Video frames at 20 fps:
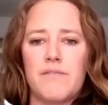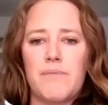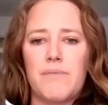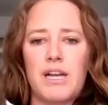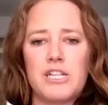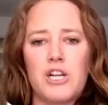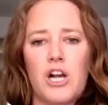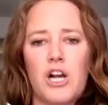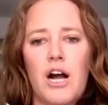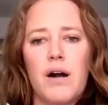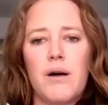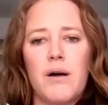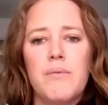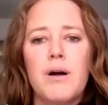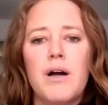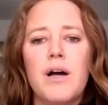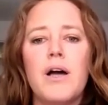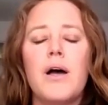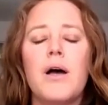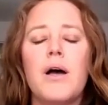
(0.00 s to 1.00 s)
of my job,
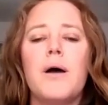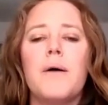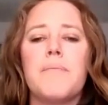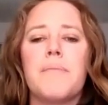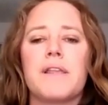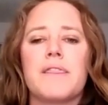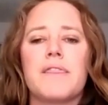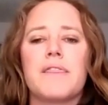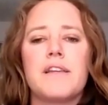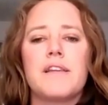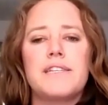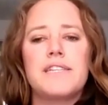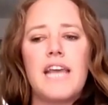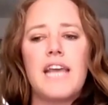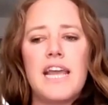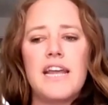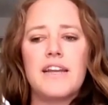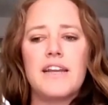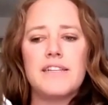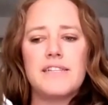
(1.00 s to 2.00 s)
but the
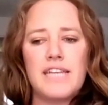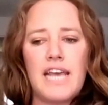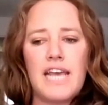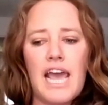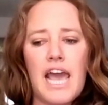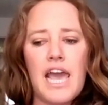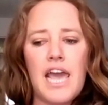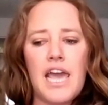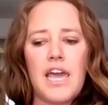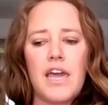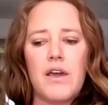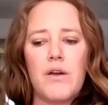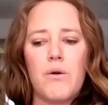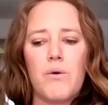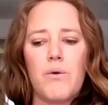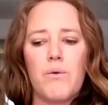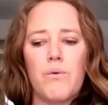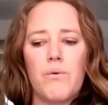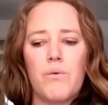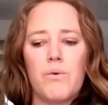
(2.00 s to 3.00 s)
day-to-day
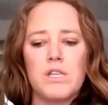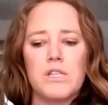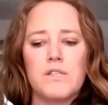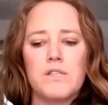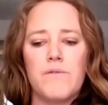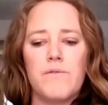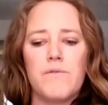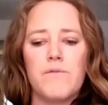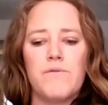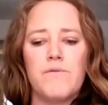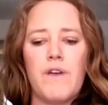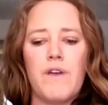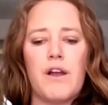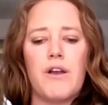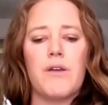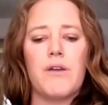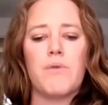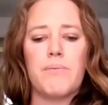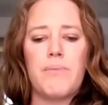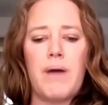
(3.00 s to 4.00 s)
was
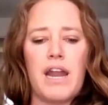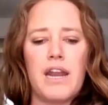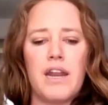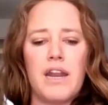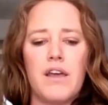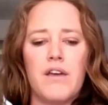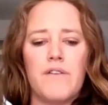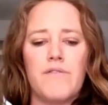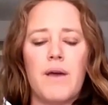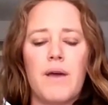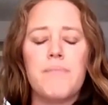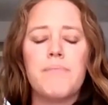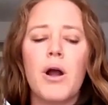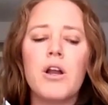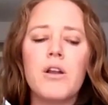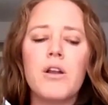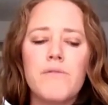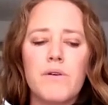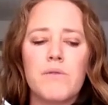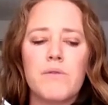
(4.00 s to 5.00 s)
very repetitive. And
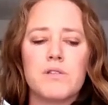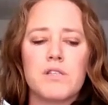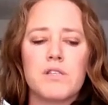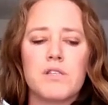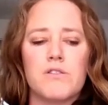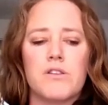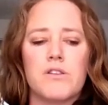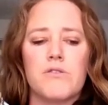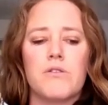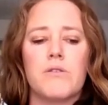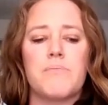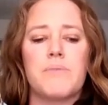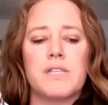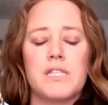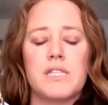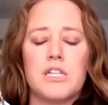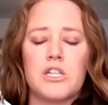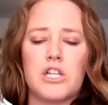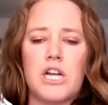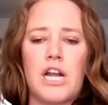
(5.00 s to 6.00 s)
part of it was also the
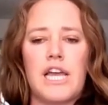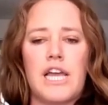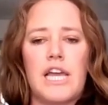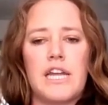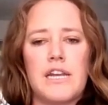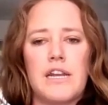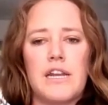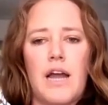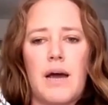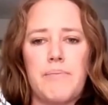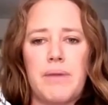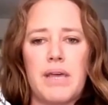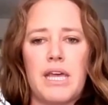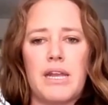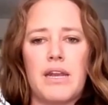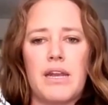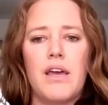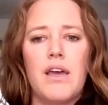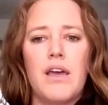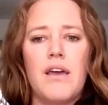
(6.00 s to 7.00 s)
position I ended up
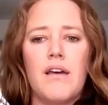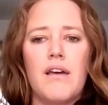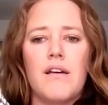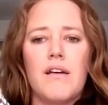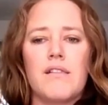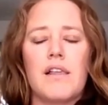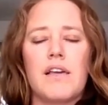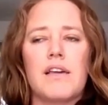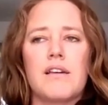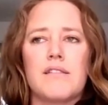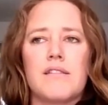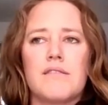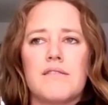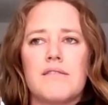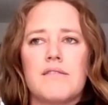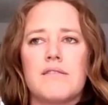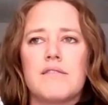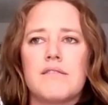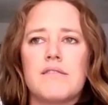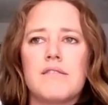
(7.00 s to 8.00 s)
in. Like
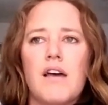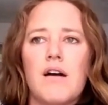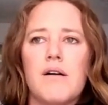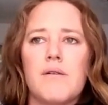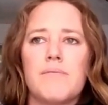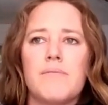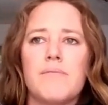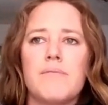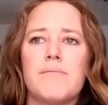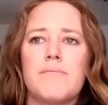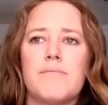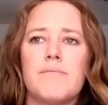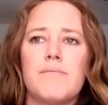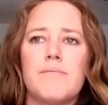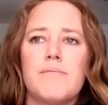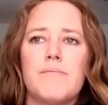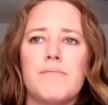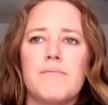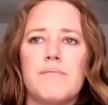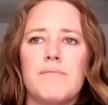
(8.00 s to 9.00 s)
some,
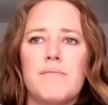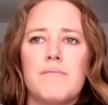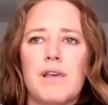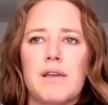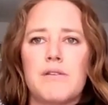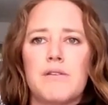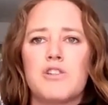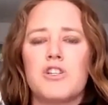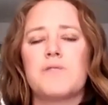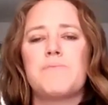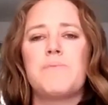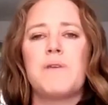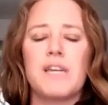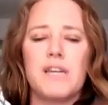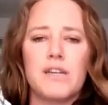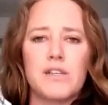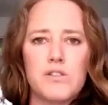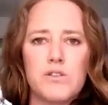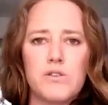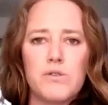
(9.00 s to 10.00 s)
like just being
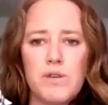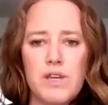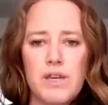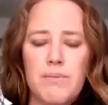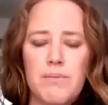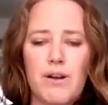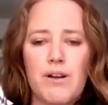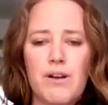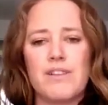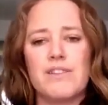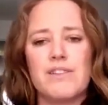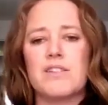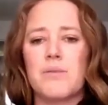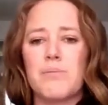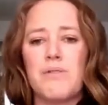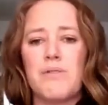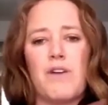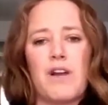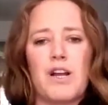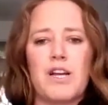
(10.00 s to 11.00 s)
a zookeeper can still
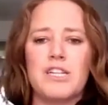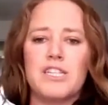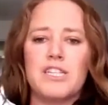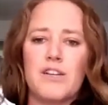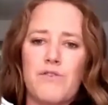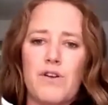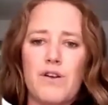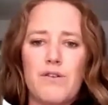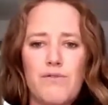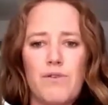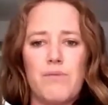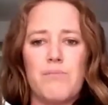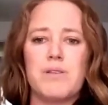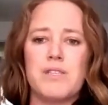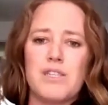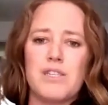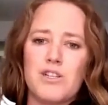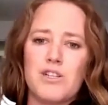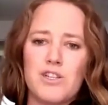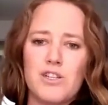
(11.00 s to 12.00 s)
be very different from
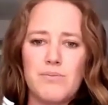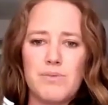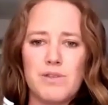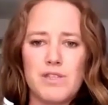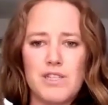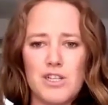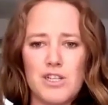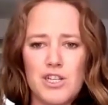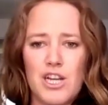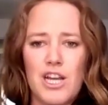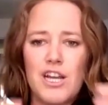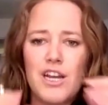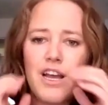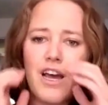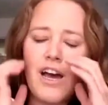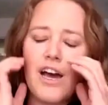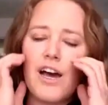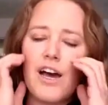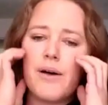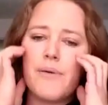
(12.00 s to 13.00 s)
position to position.
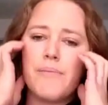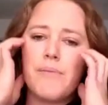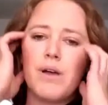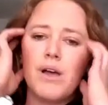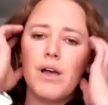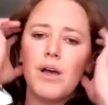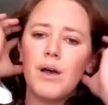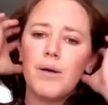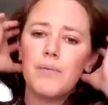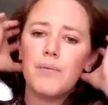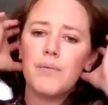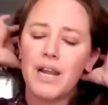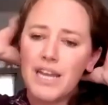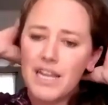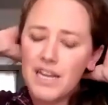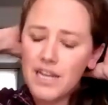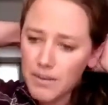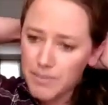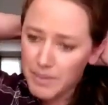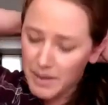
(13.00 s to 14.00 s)
Um, but I
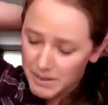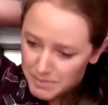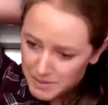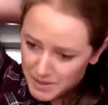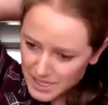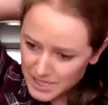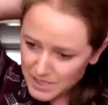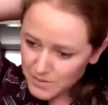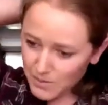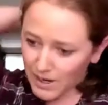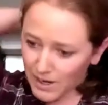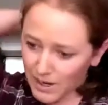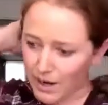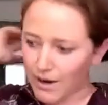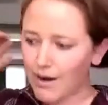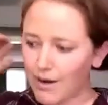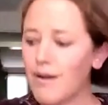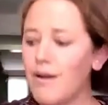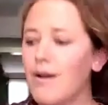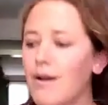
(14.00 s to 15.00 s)
ended up at a place
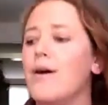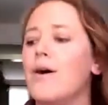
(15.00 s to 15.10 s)
where